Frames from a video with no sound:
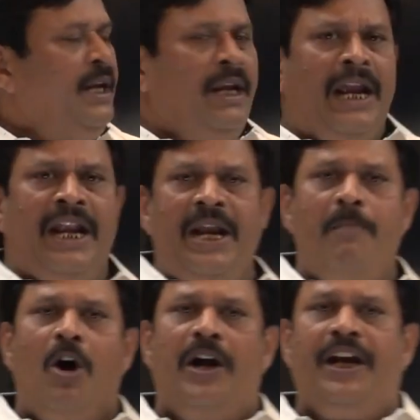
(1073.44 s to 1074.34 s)
Any
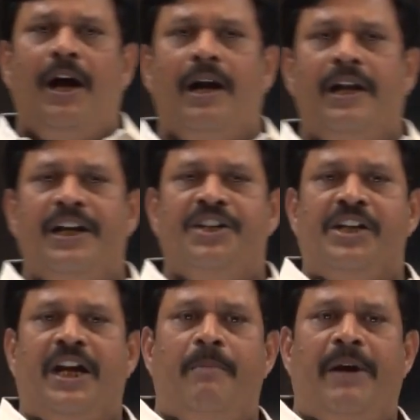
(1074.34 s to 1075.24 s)
body corner is
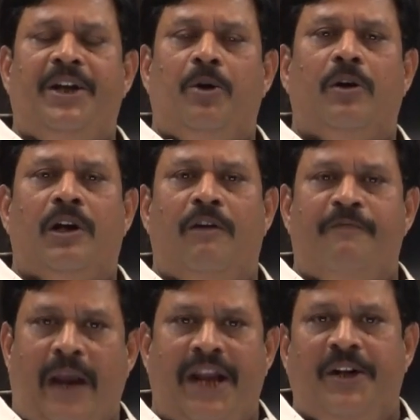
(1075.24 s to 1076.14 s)
shared by a total
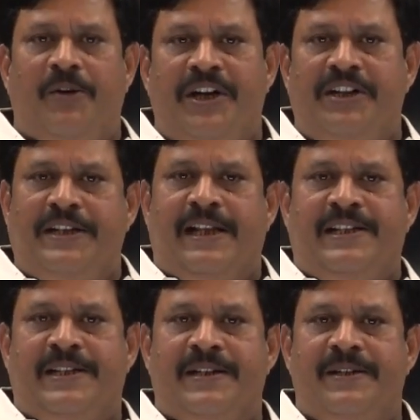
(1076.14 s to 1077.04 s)
of 8 unit
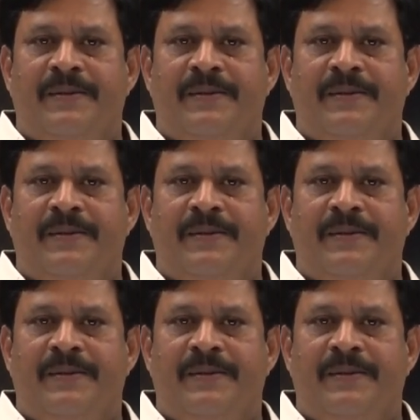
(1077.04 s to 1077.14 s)
cells.